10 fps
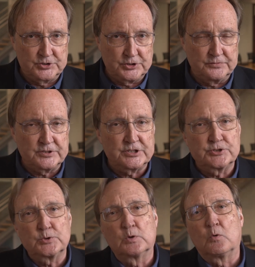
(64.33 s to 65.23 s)

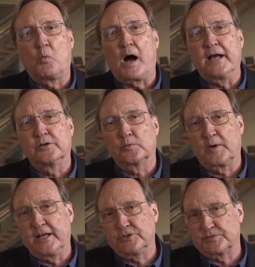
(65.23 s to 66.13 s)
services to a wider
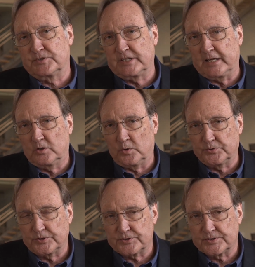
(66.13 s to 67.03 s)
range of
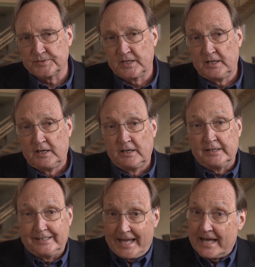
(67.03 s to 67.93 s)
stakeholders.
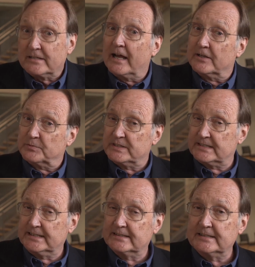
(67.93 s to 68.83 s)
Yet, as we
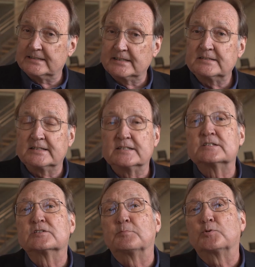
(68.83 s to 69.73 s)
see in these
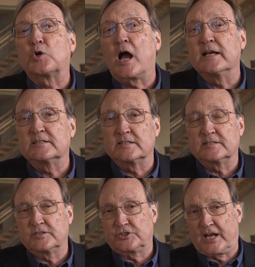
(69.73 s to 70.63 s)
incidents,
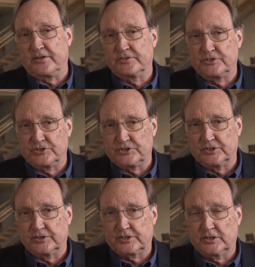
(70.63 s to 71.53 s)
surprises and challenges
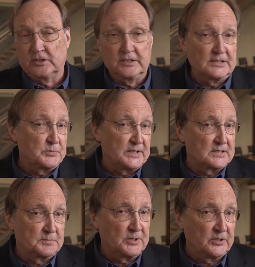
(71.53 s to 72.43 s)
still occur, and as we
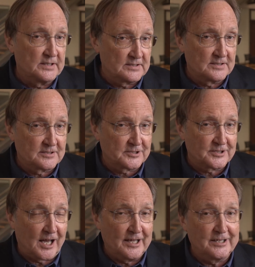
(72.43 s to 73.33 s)
experience in
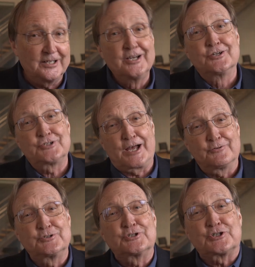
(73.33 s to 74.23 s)
society,
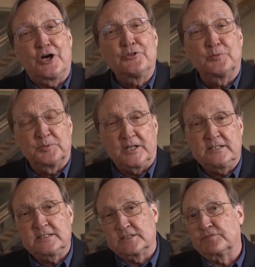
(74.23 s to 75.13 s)
challenges other
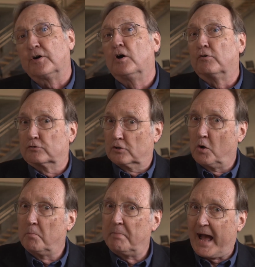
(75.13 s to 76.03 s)
places
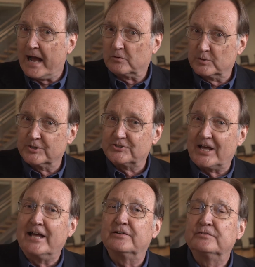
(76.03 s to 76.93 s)
go backwards
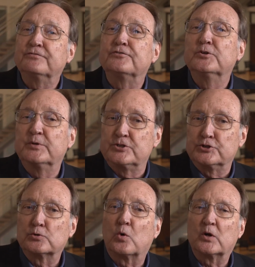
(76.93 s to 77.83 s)
and influence
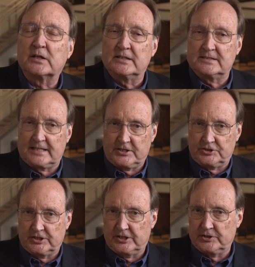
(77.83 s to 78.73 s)
your
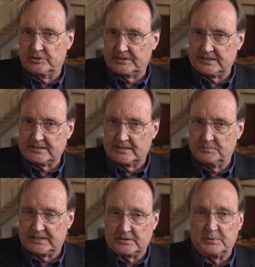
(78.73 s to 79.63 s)
organization and your
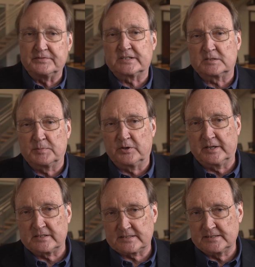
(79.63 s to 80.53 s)
systems as we've
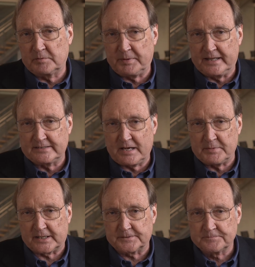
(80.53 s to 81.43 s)
experienced in the
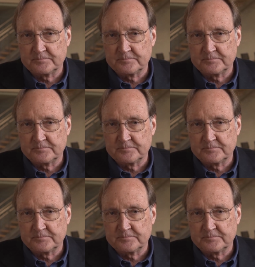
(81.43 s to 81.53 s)
pandemic.